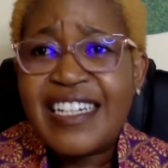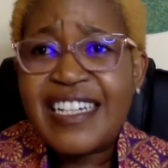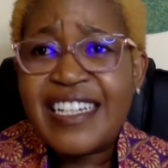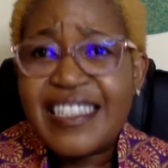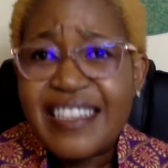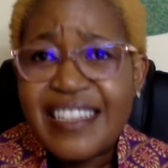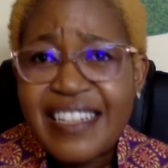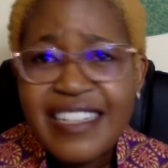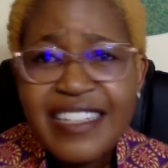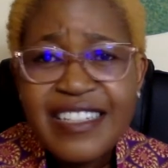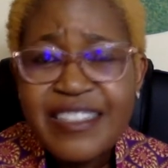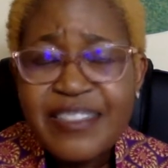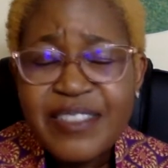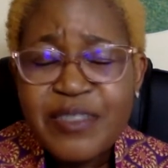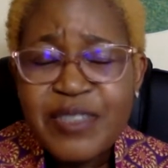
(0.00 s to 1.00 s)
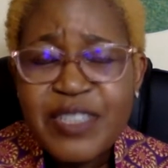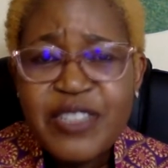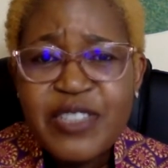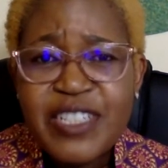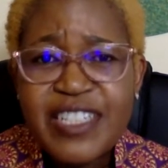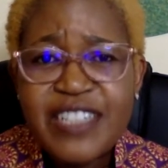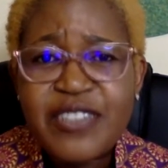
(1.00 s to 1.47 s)
And they, even when
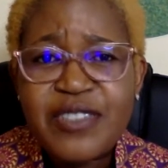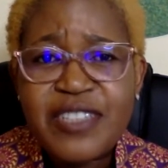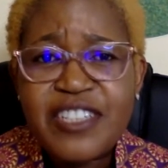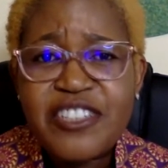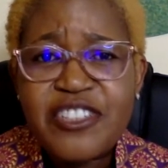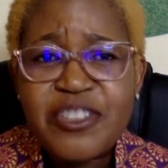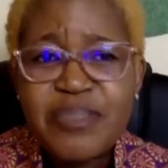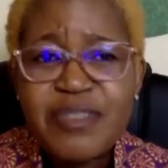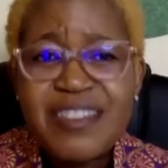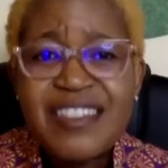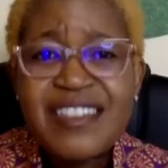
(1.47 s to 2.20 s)
you get to that job,